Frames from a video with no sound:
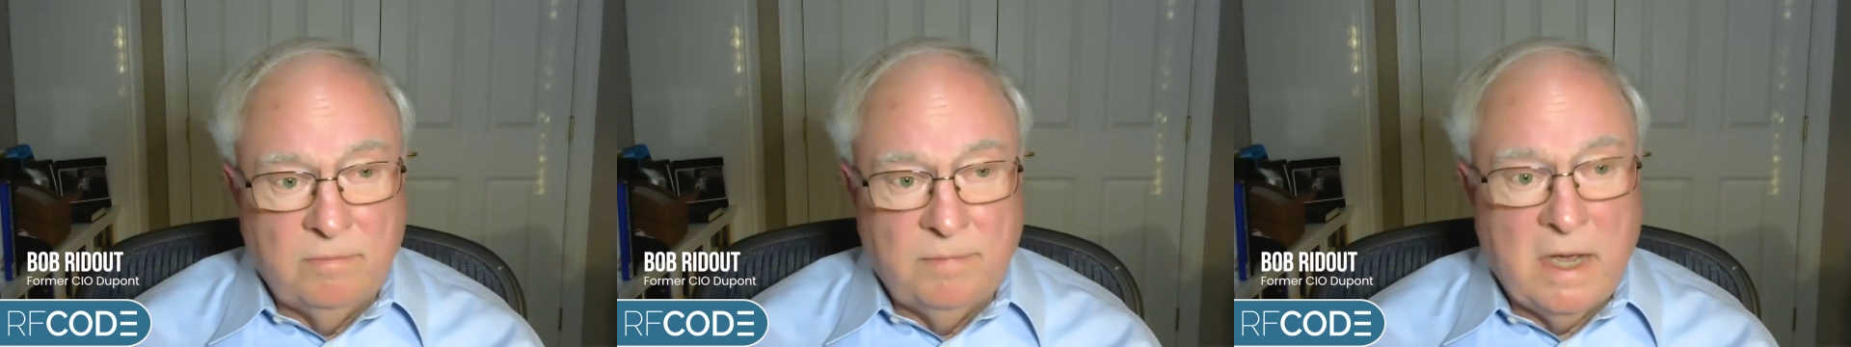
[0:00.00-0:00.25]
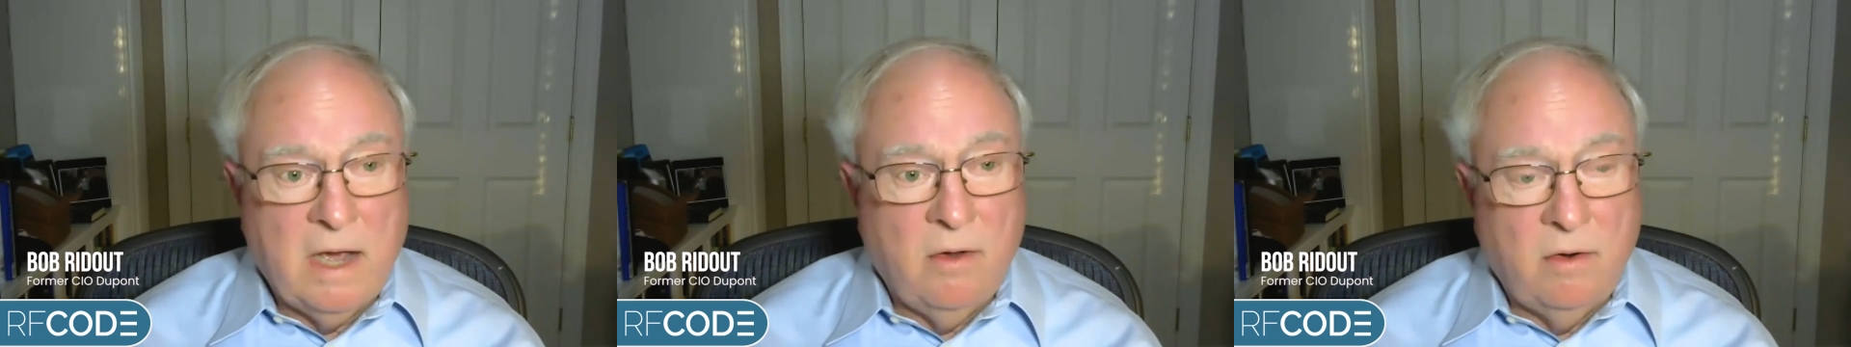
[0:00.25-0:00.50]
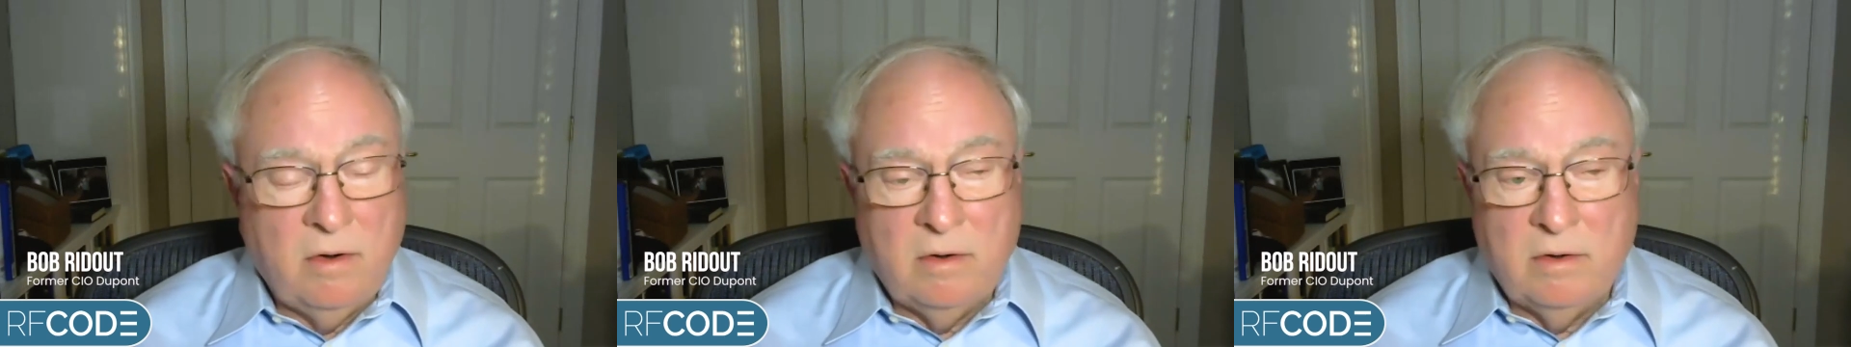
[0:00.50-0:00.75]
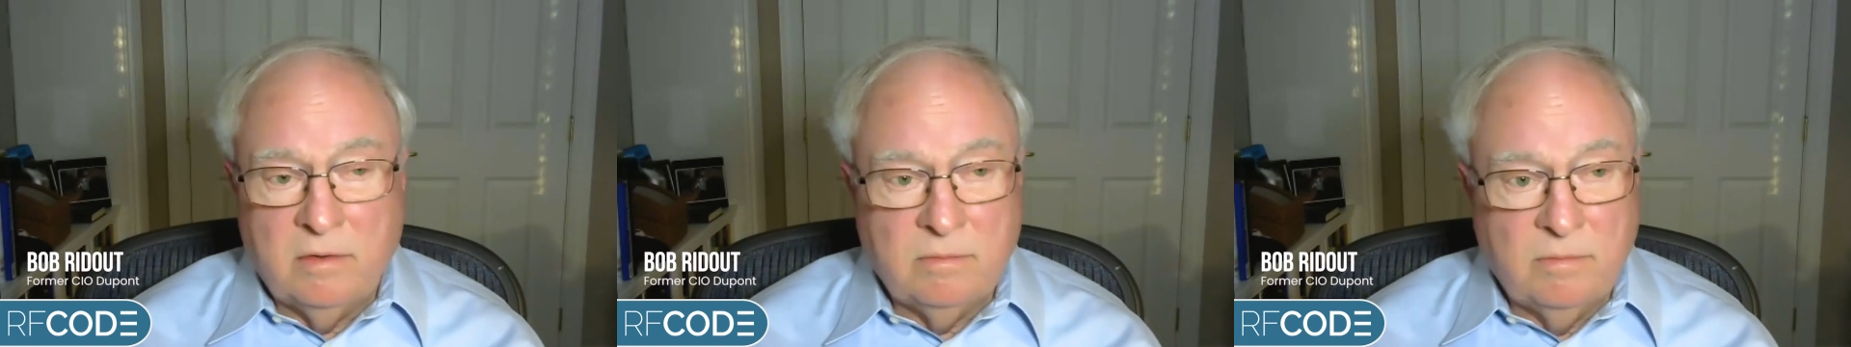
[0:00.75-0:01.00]

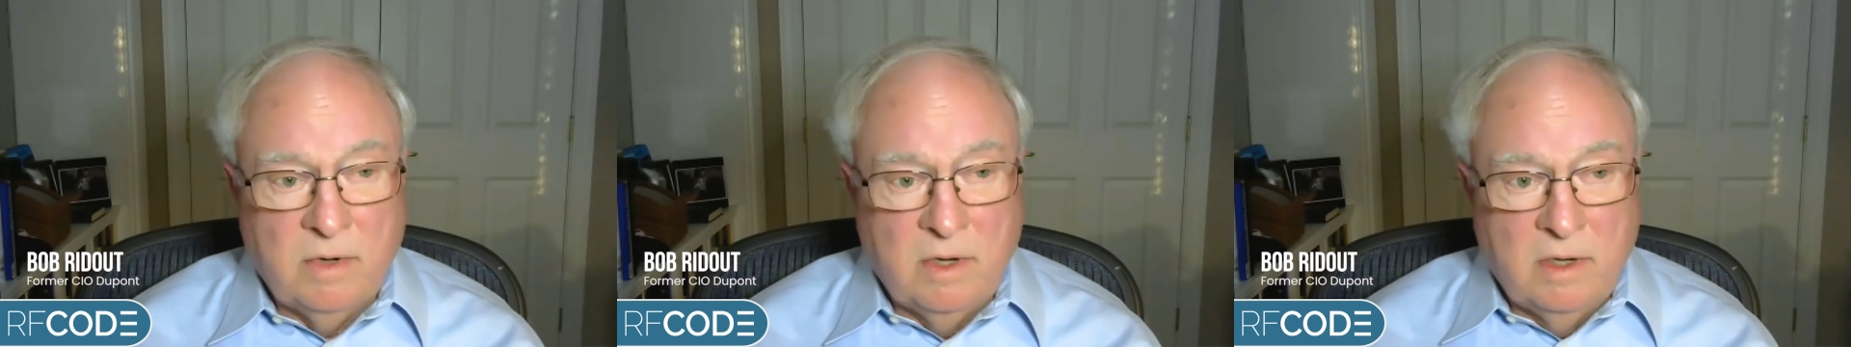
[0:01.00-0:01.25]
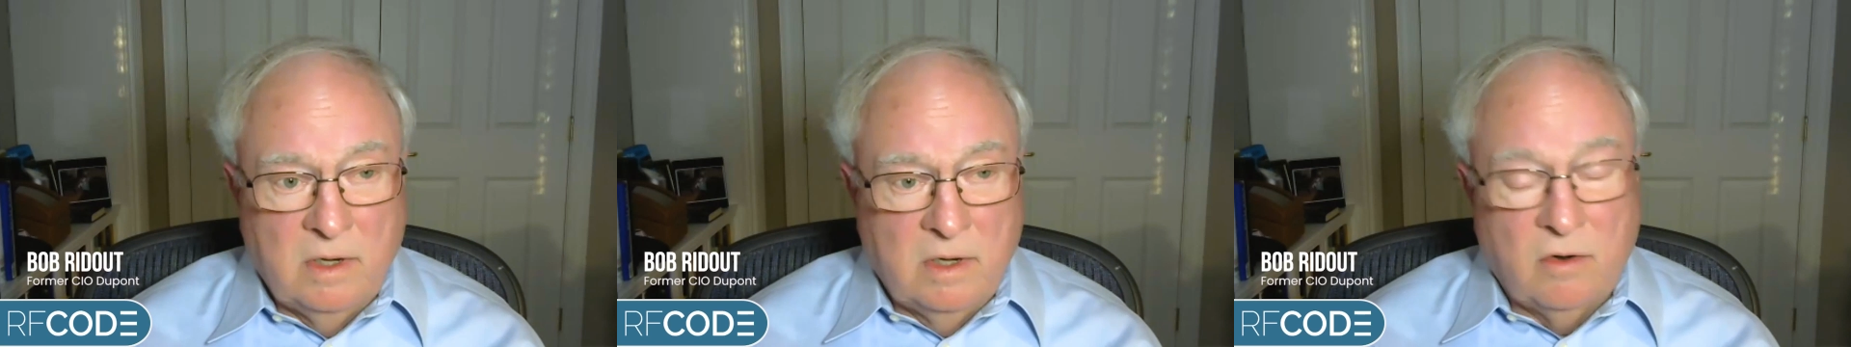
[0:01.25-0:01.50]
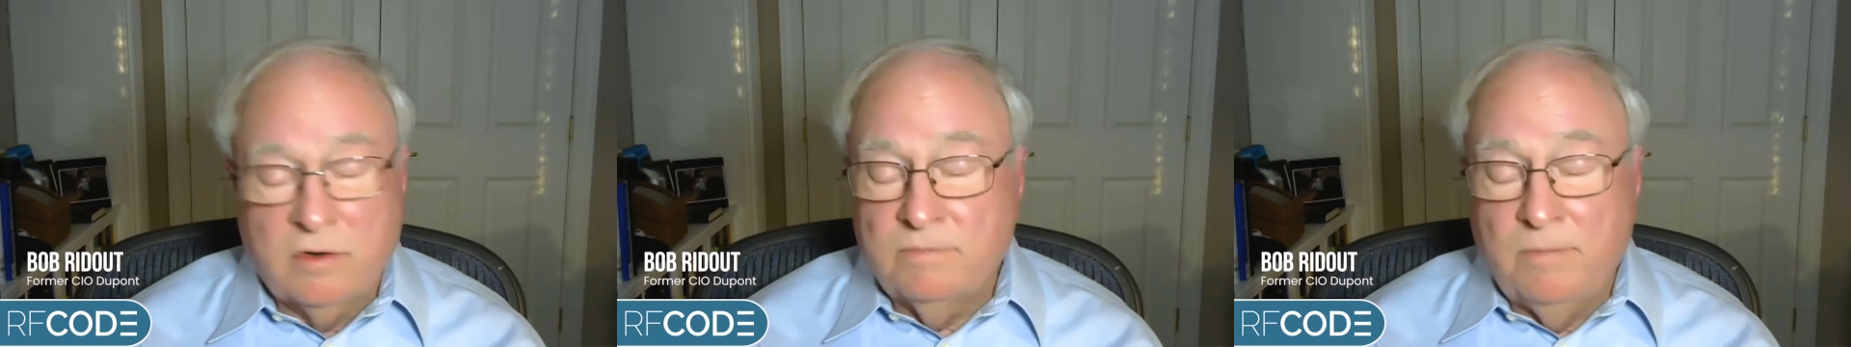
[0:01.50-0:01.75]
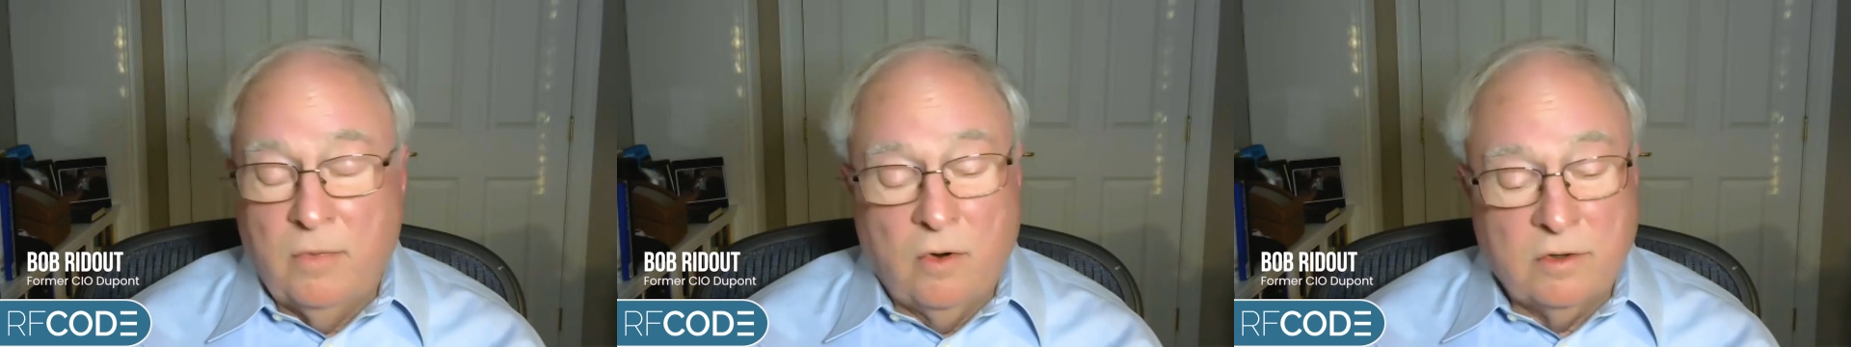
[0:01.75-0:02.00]
power, or
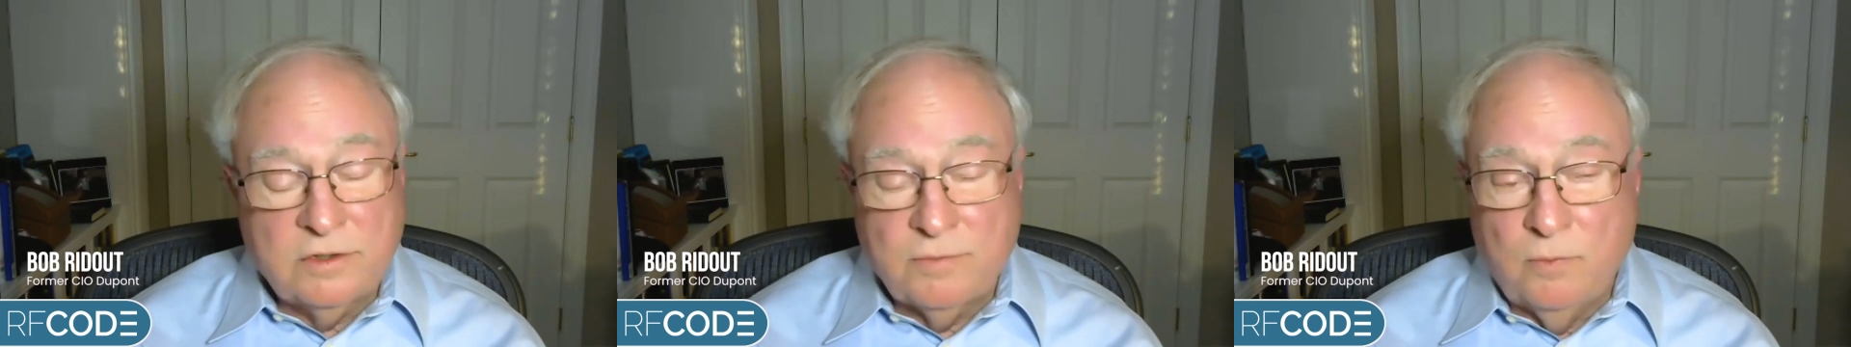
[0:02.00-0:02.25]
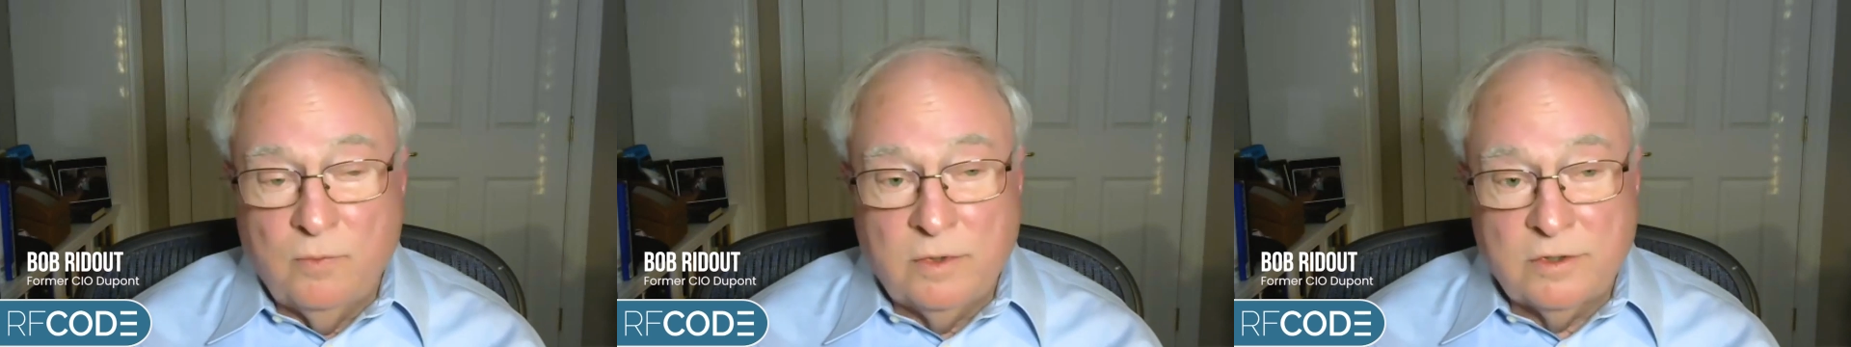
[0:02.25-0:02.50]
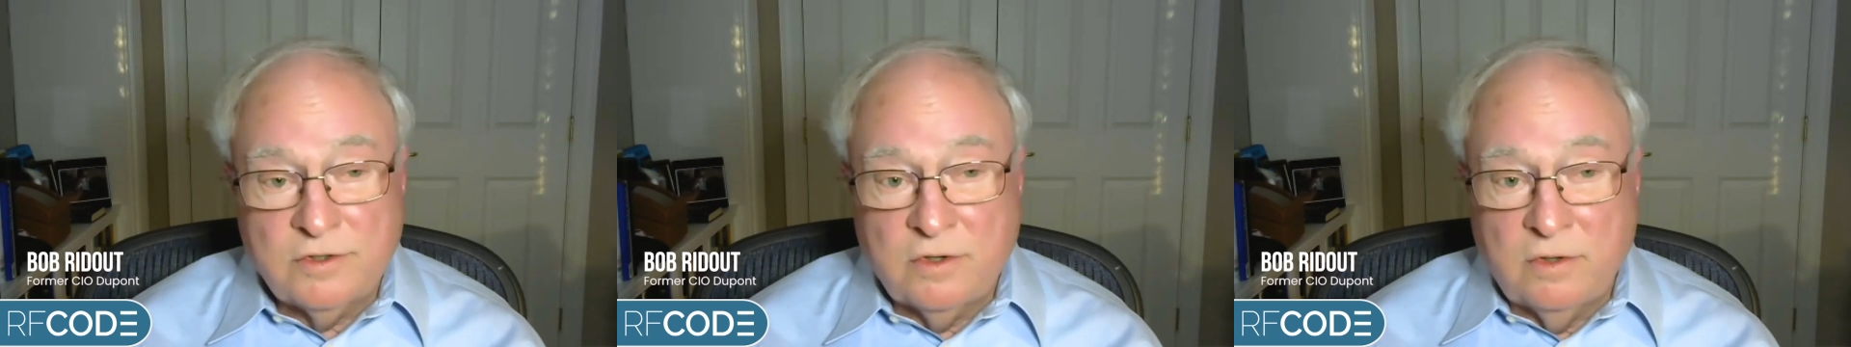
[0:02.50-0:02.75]
we're